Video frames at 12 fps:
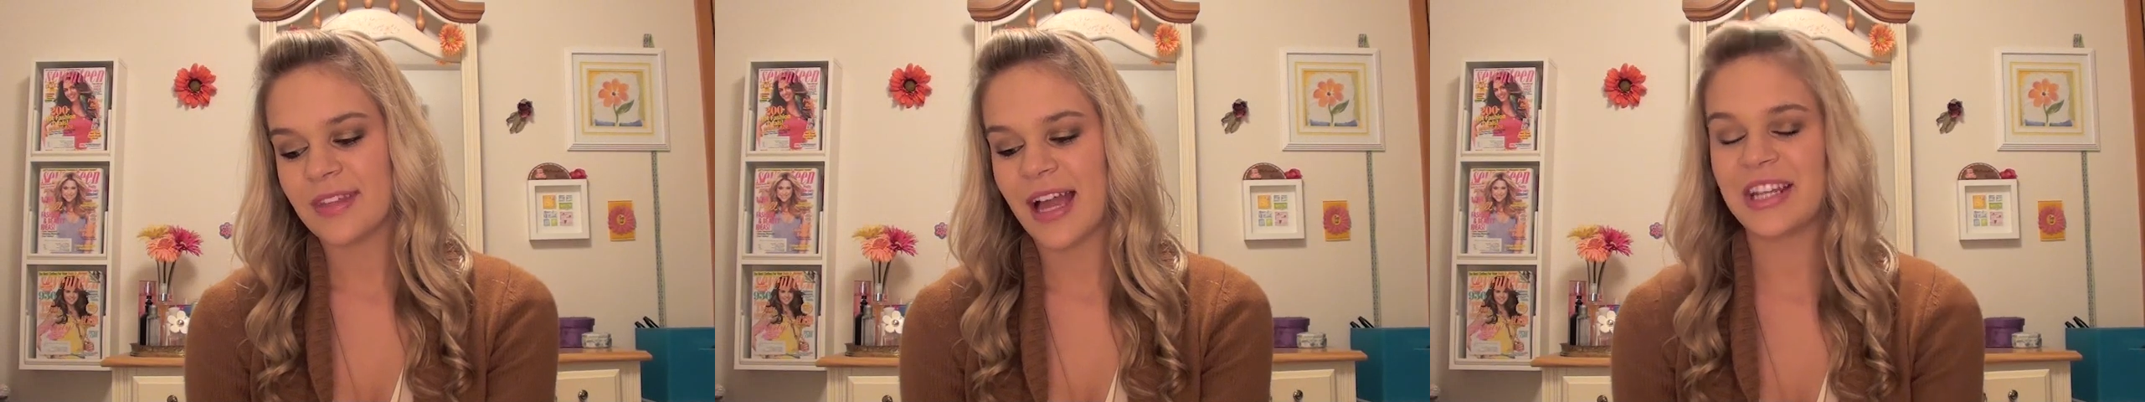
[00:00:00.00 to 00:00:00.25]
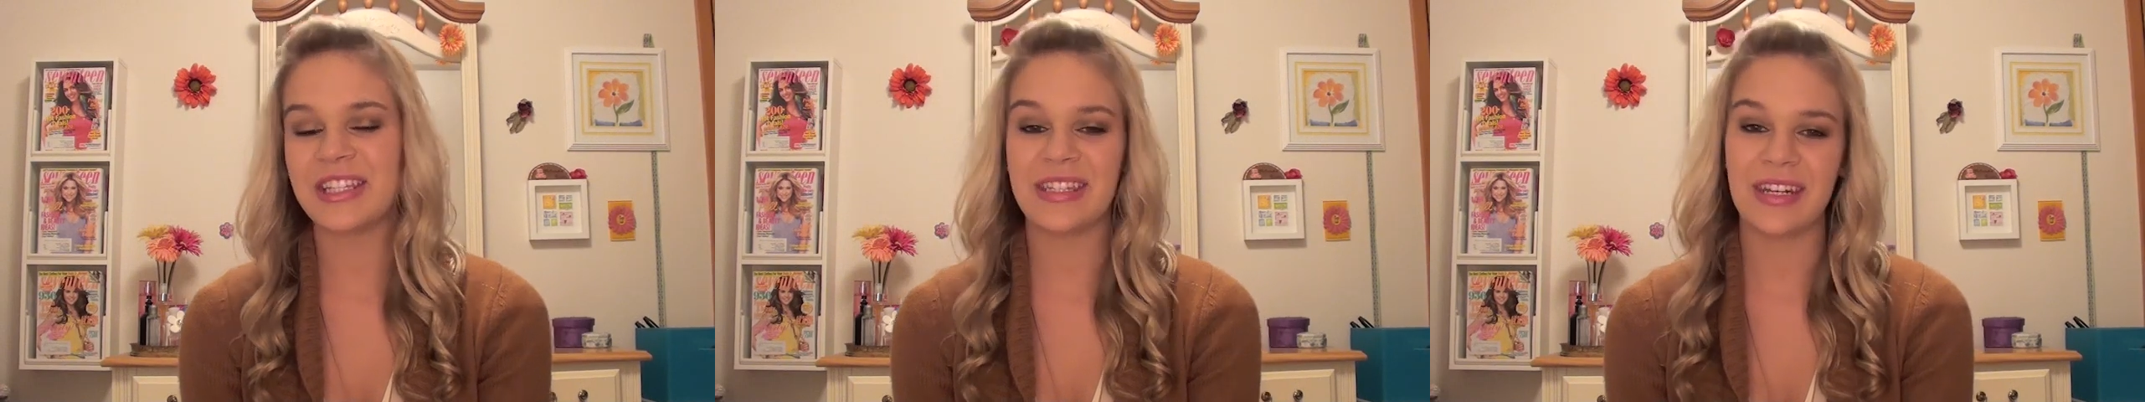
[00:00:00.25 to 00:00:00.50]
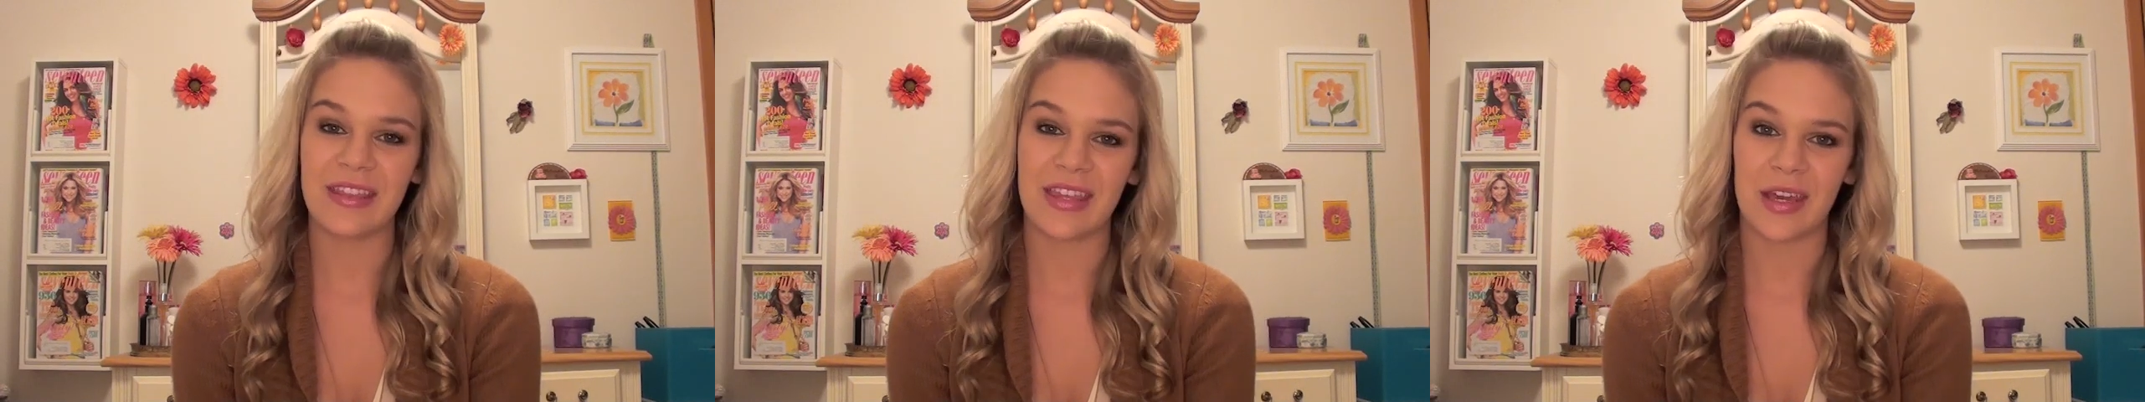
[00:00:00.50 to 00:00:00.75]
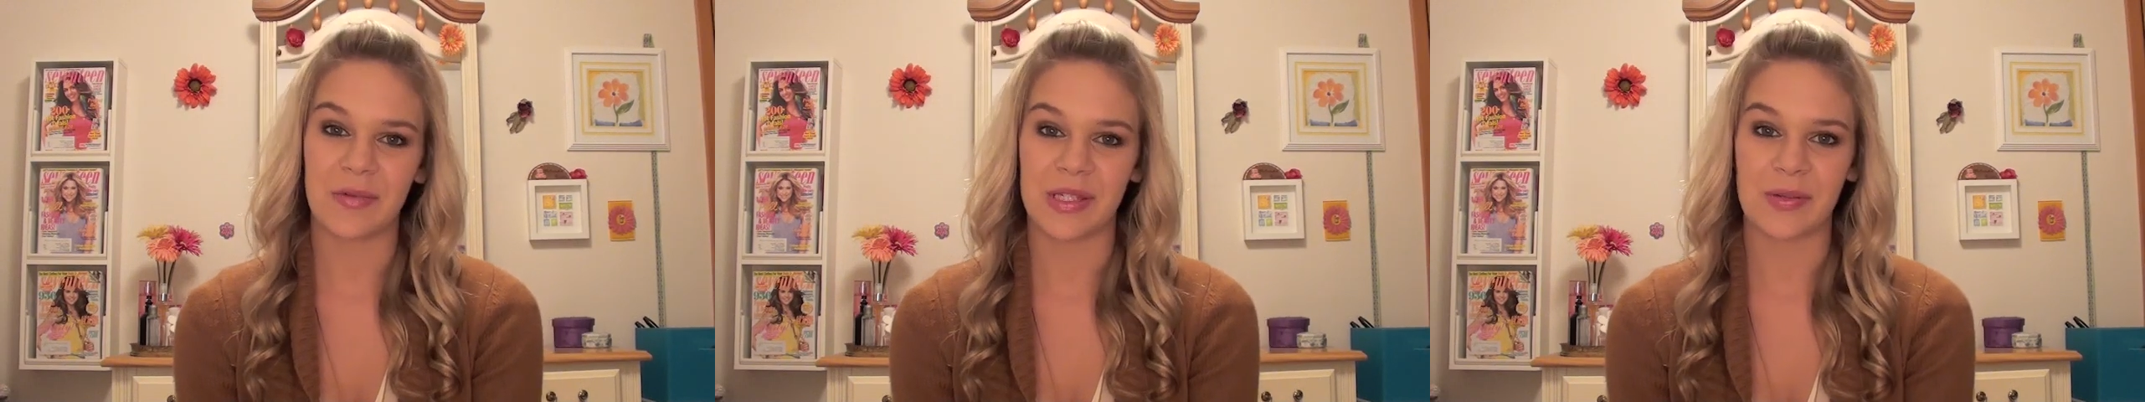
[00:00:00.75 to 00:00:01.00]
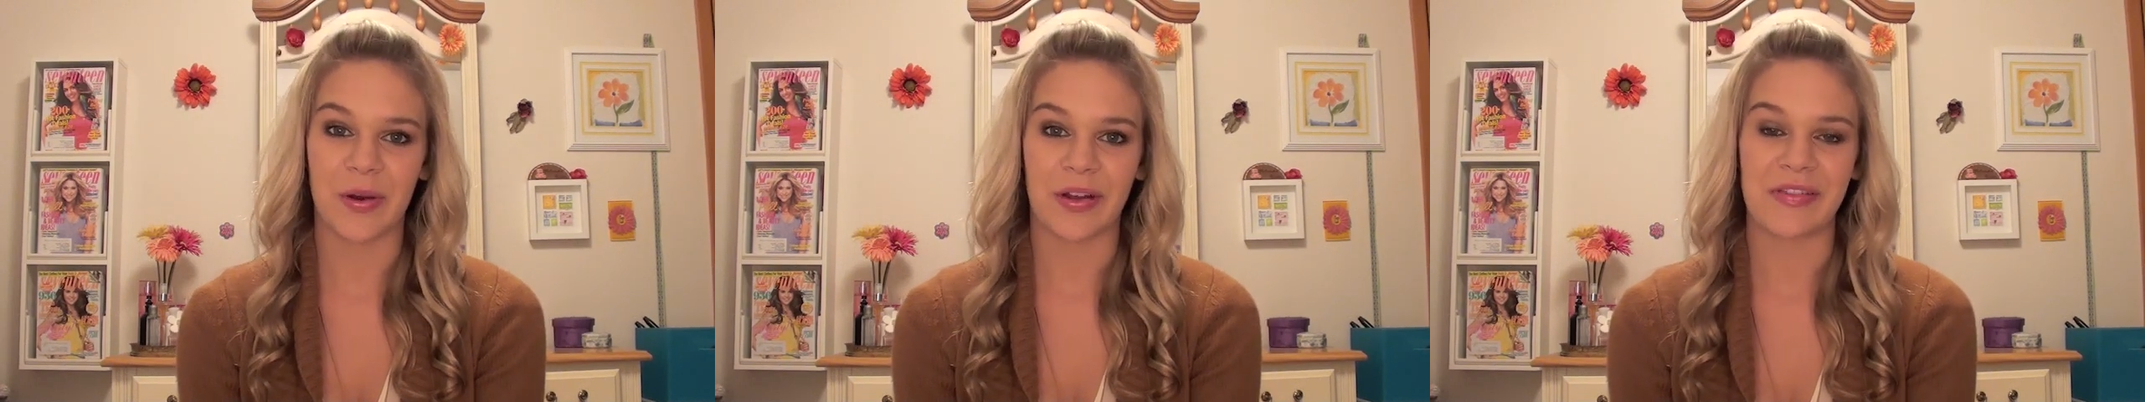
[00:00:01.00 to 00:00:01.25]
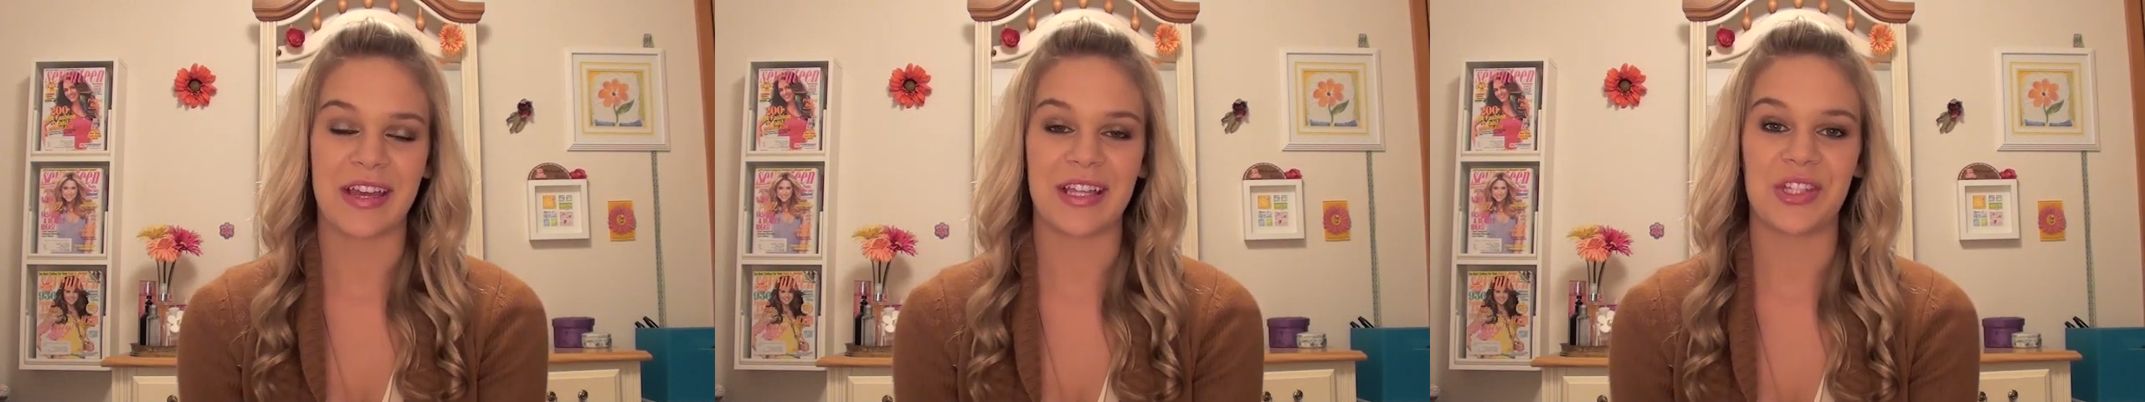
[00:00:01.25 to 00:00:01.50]
I just didn't think it was
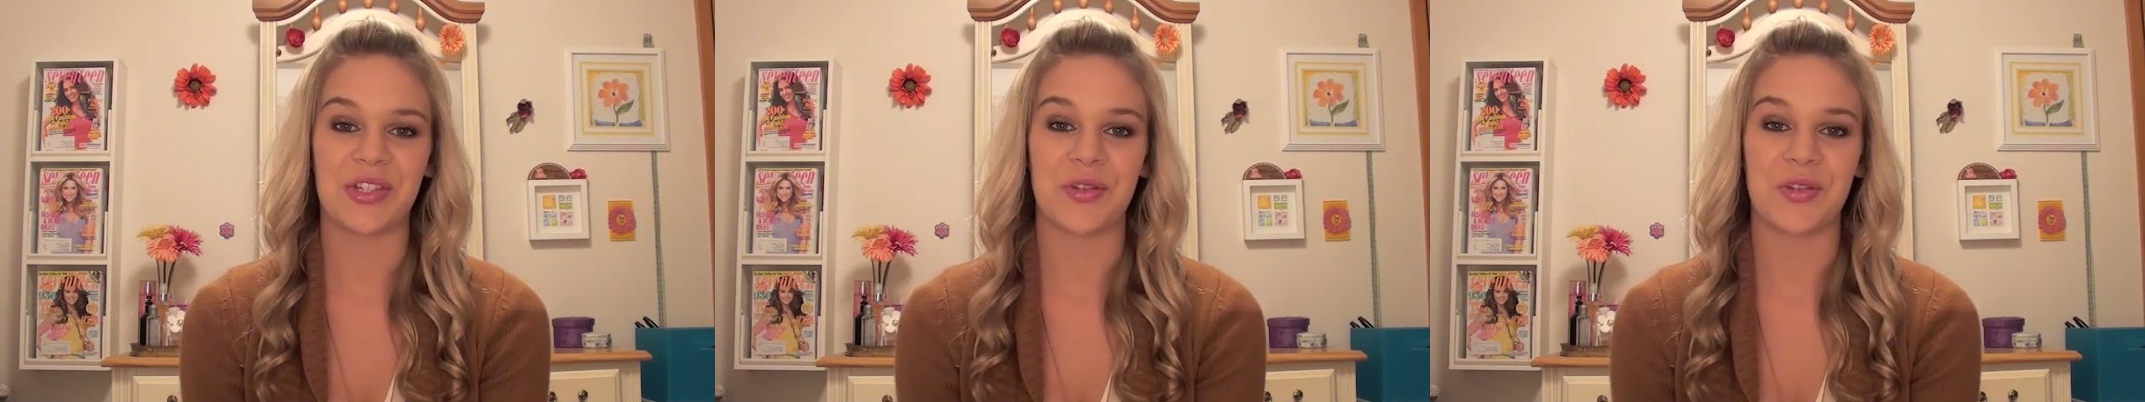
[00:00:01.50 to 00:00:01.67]
worth it